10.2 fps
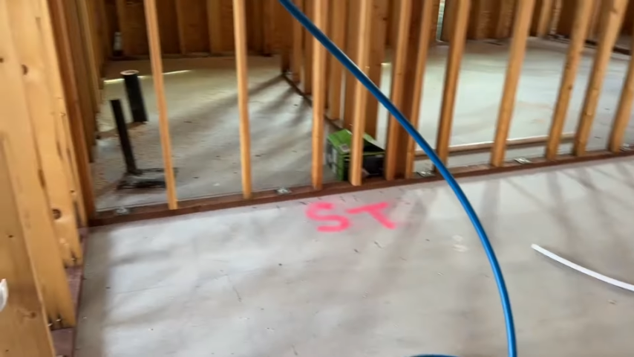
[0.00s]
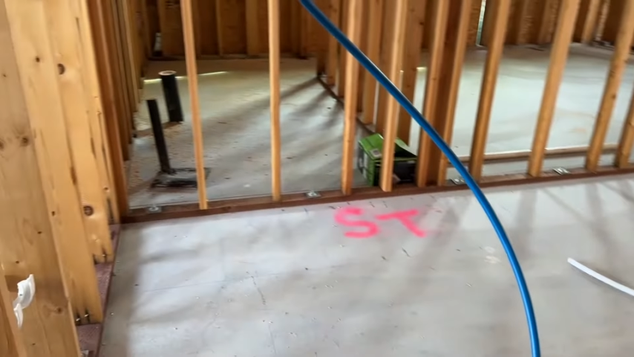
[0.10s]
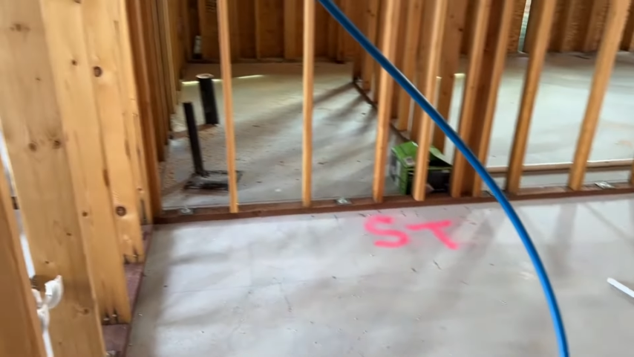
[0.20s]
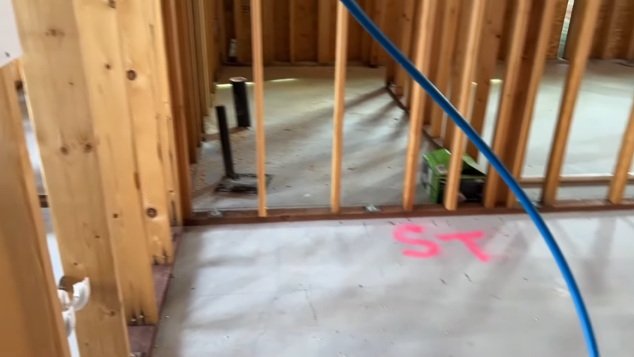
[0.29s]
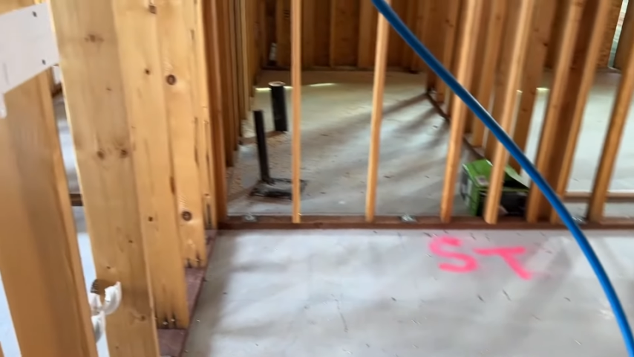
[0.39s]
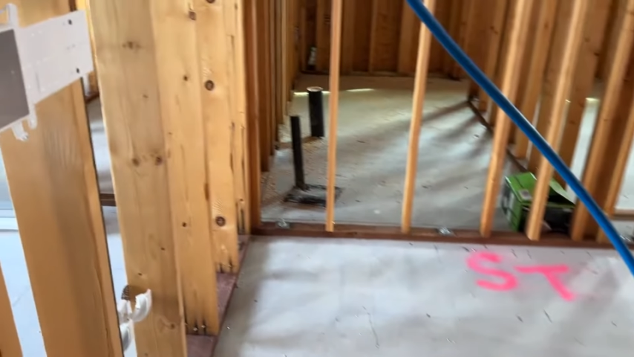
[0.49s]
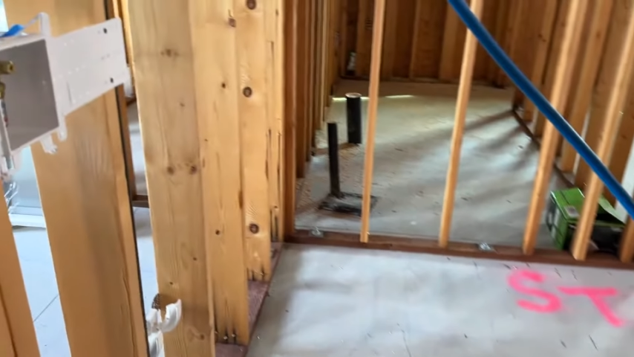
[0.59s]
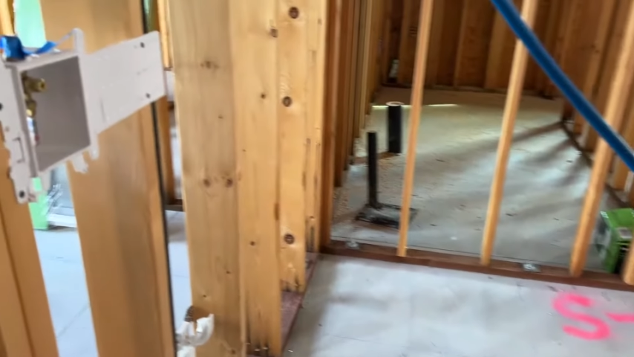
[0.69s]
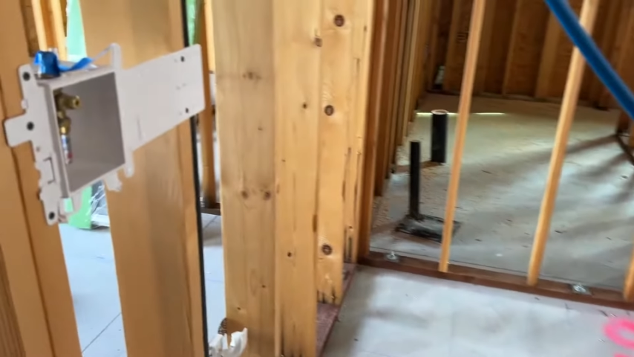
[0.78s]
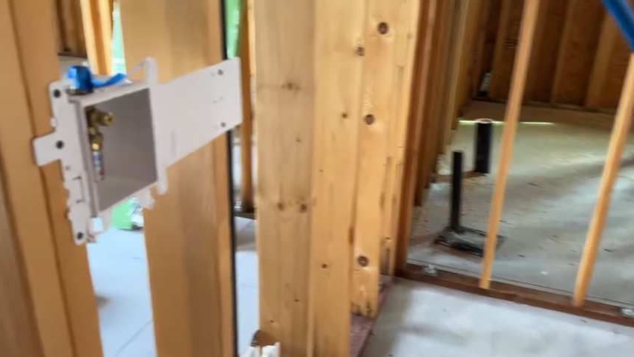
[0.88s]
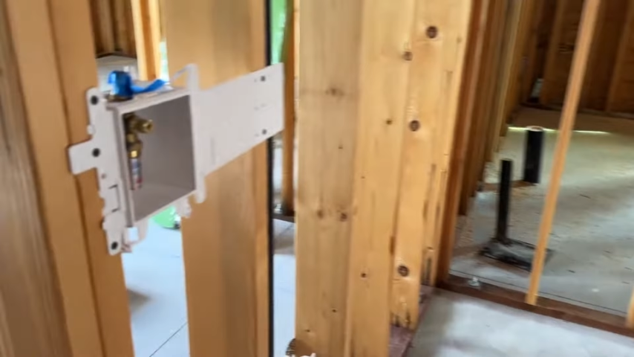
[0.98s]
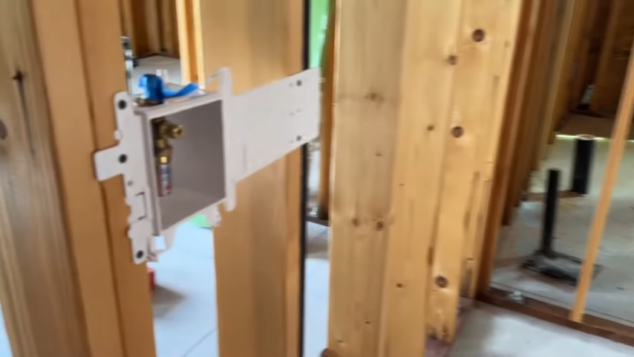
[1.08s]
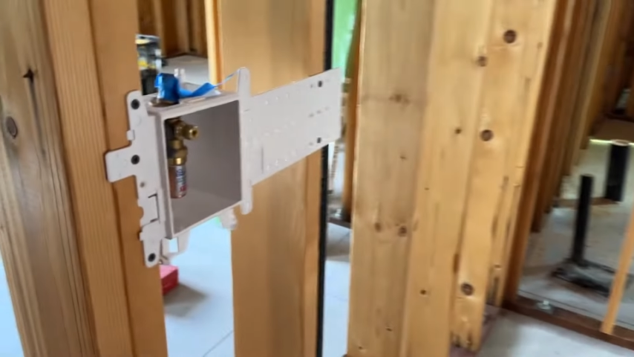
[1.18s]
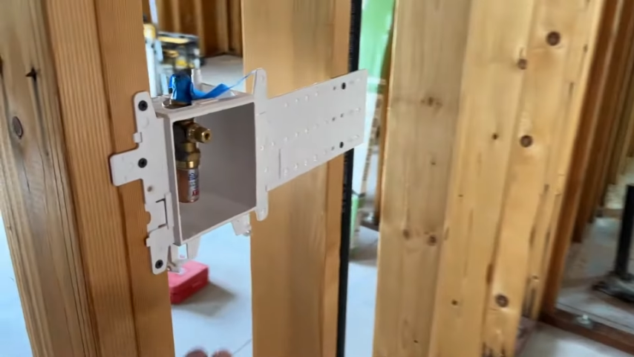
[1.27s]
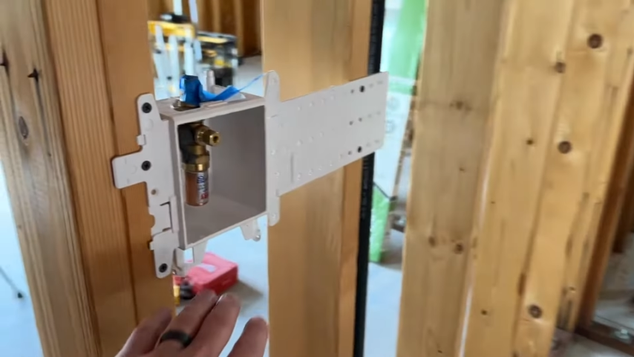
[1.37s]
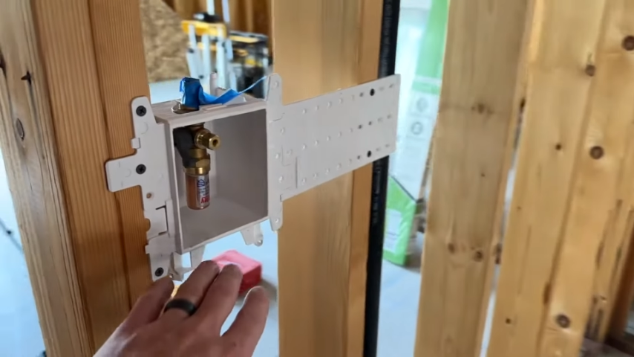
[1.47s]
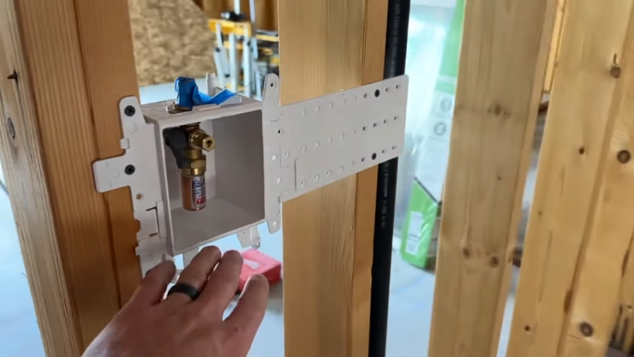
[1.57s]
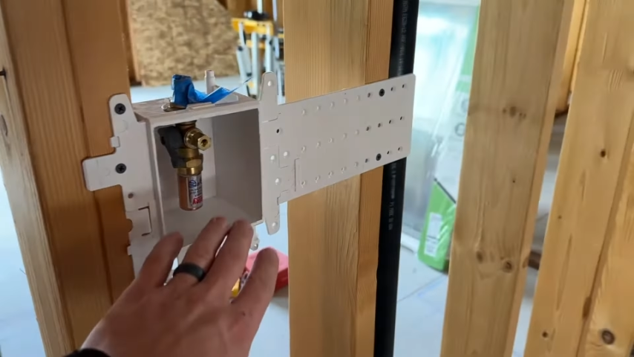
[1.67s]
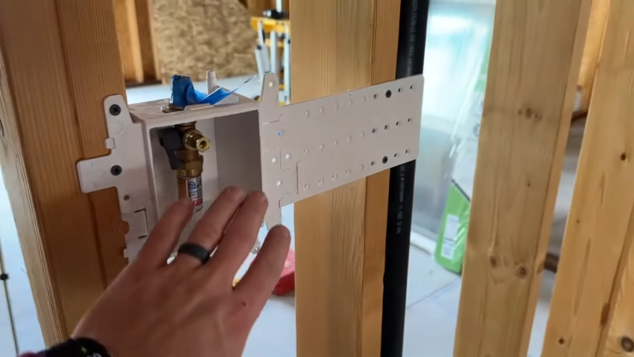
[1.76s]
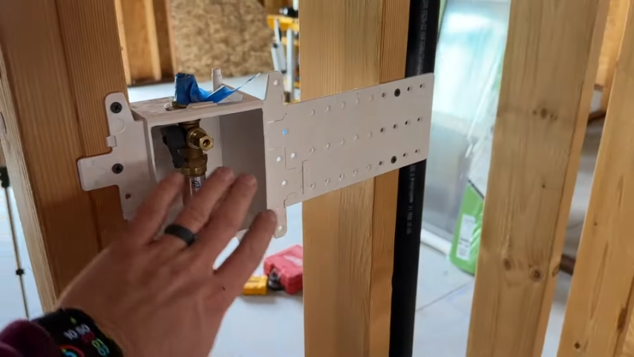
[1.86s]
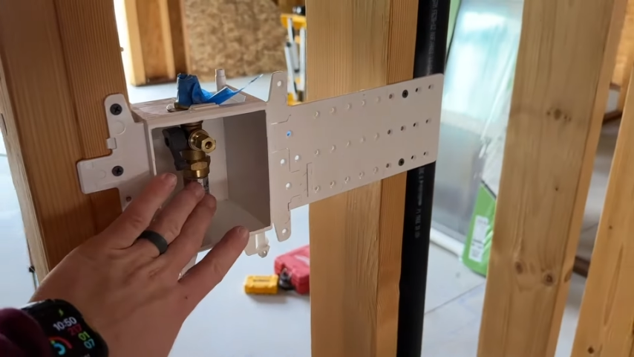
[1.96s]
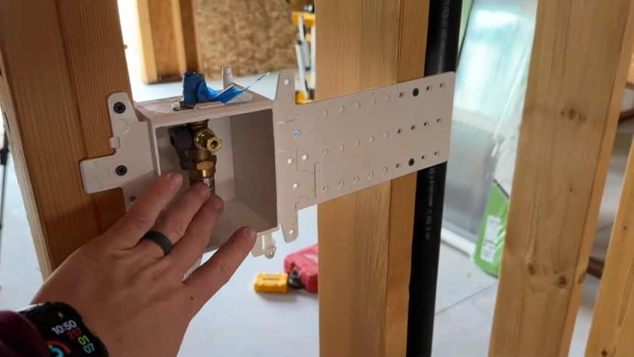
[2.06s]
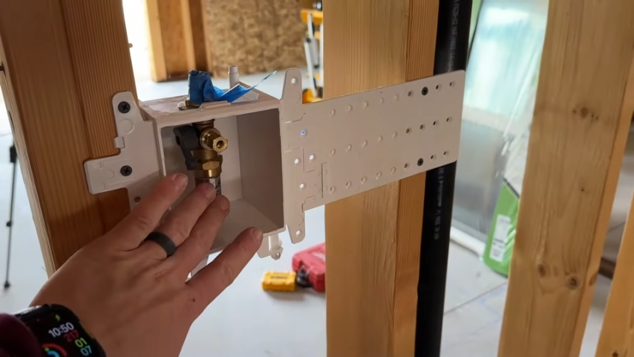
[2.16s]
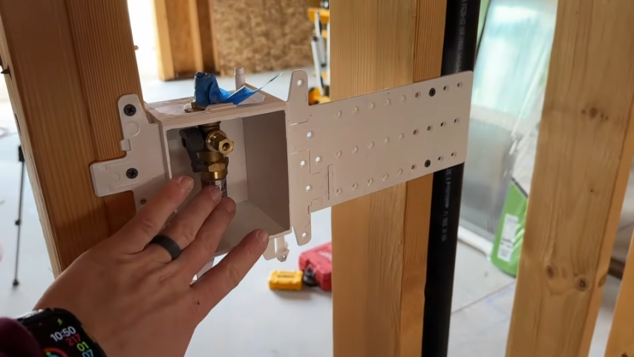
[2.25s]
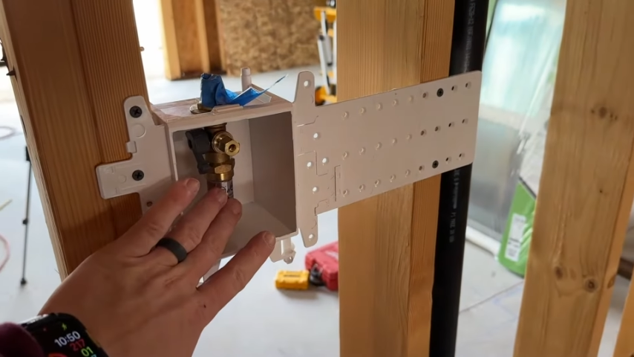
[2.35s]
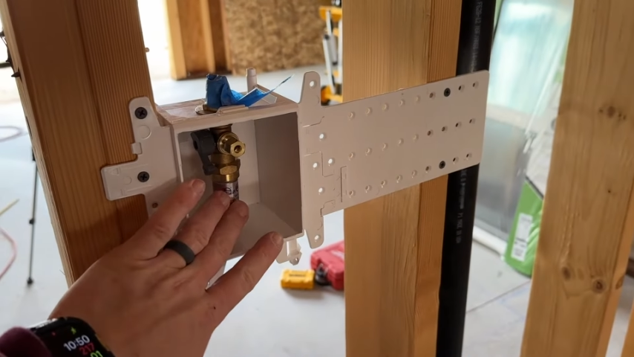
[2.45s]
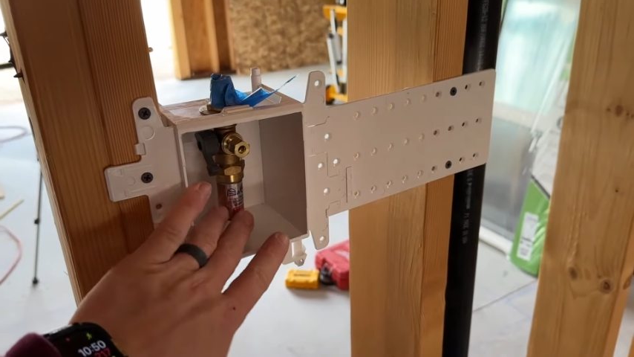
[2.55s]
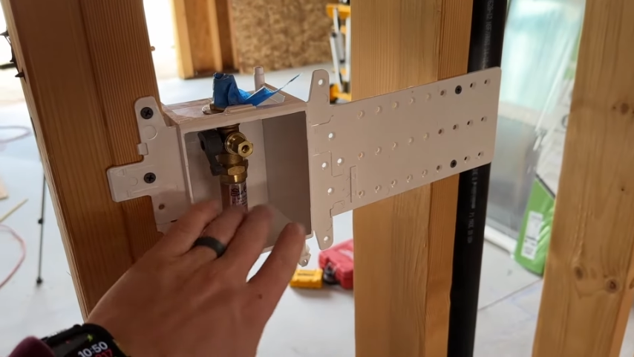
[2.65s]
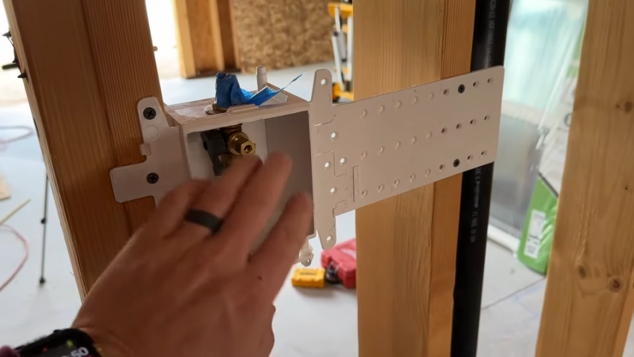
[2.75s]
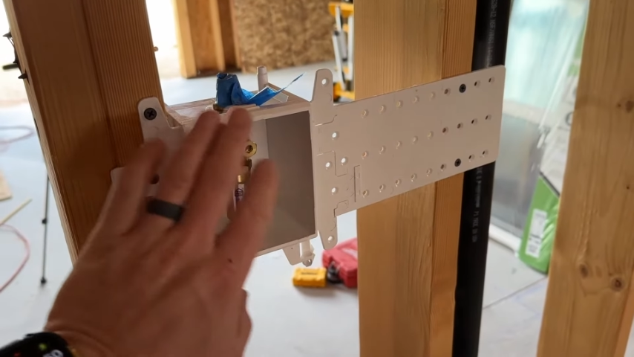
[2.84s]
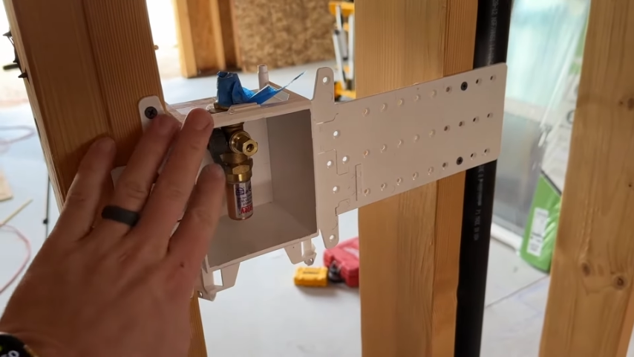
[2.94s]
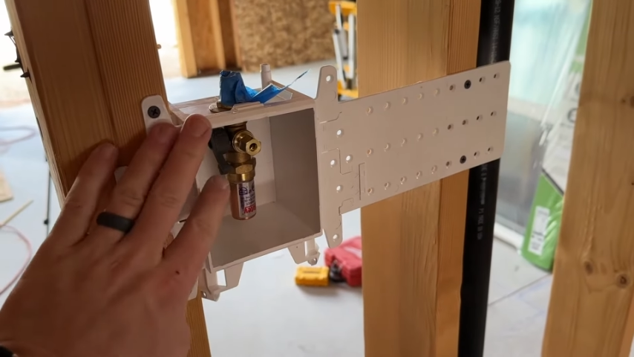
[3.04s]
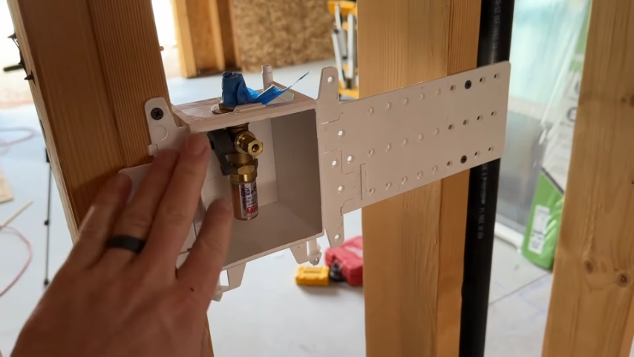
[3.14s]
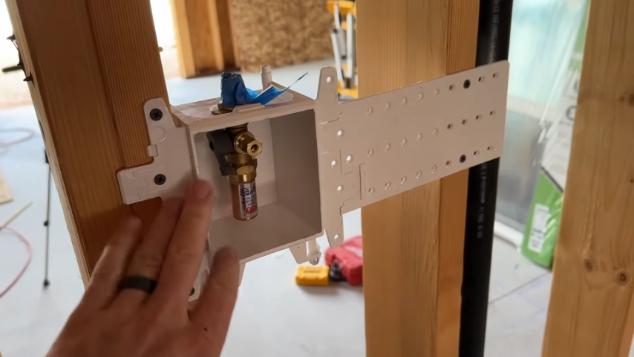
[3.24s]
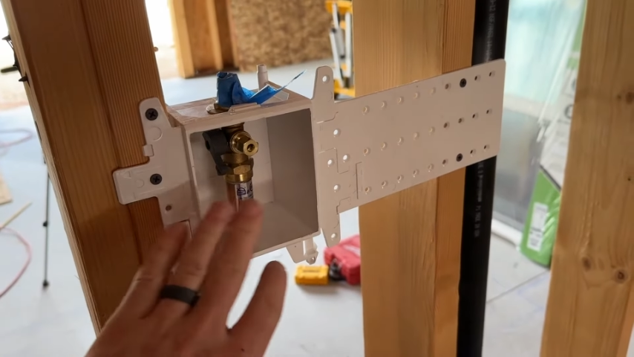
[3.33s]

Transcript: No face is visible, so there are no lips to read.